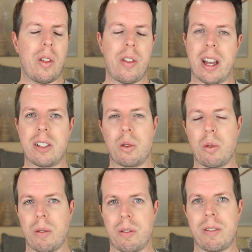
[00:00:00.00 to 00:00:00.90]
that
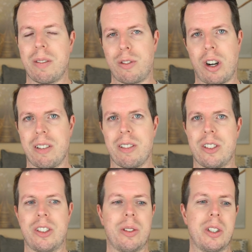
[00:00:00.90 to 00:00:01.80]
sort of
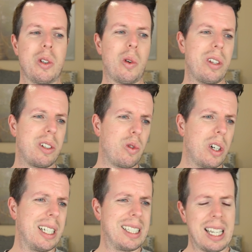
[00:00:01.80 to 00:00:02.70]
fragrance. So it's not this
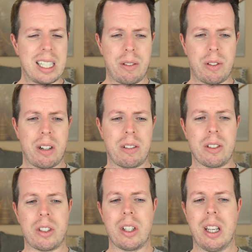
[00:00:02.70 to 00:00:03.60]
really sexy
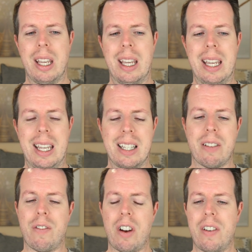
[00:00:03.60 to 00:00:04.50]
fragrance. It is
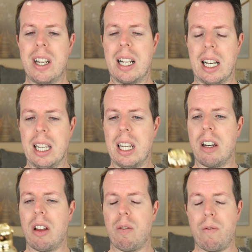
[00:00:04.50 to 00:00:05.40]
a very
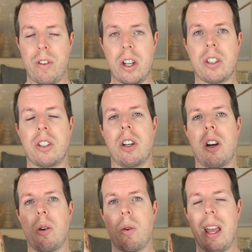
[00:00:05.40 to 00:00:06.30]
clean,
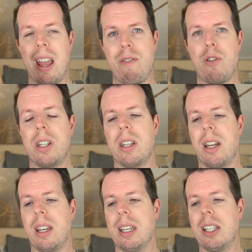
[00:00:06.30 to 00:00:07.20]
versatile,
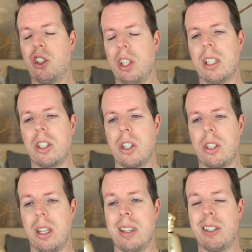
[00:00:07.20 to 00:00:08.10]
everyday signature
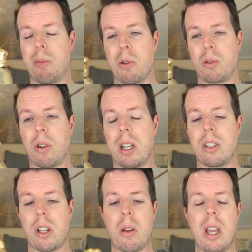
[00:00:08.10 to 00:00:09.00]
scent that smells great.
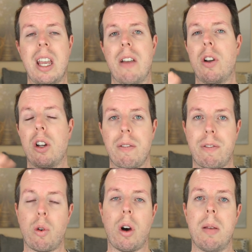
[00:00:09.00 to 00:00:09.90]
So if you're looking
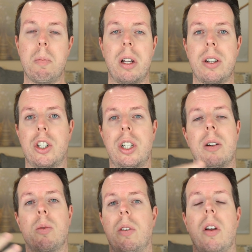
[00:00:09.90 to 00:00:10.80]
for a Bleu de
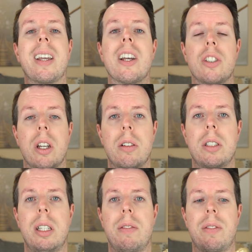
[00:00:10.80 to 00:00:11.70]
Chanel like
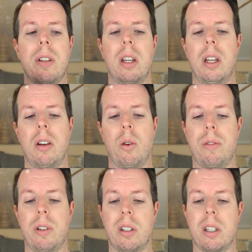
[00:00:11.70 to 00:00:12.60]
alternative, or
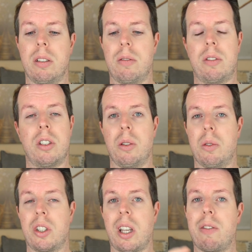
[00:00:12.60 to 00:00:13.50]
if you're looking to
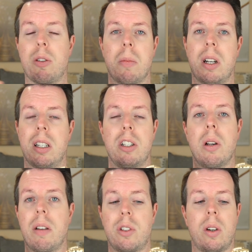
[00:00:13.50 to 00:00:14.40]
save some money and you
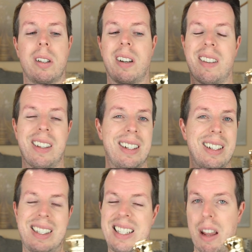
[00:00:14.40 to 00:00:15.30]
love TYGAR, then
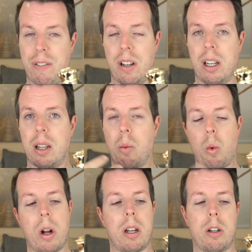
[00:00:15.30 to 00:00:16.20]
definitely
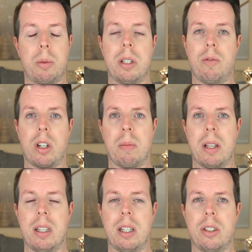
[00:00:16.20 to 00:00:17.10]
100%
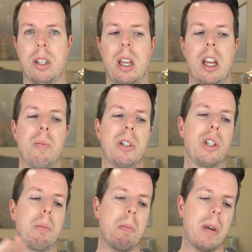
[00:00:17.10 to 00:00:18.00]
recommend this. But
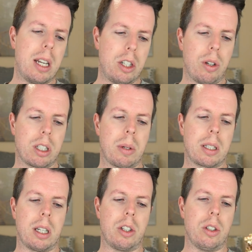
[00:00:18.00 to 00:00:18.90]
just manage your
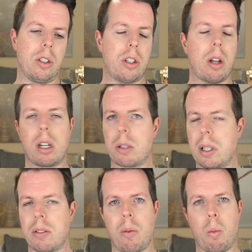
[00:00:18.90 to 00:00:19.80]
expectations. Don't
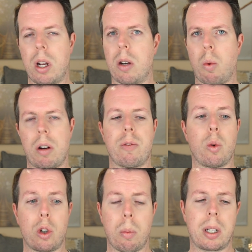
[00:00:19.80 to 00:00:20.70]
expect something weird,
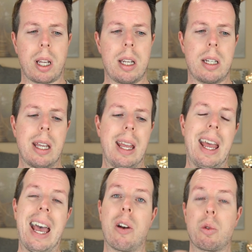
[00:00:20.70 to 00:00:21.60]
wonderful, complicated,
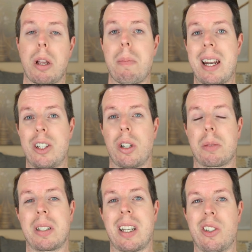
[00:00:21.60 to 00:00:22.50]
and also manage your
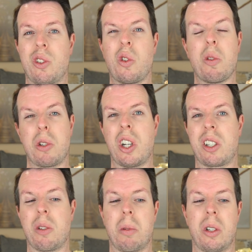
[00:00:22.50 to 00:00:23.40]
expectations on the
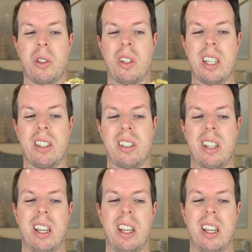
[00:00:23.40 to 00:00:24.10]
projection, because this,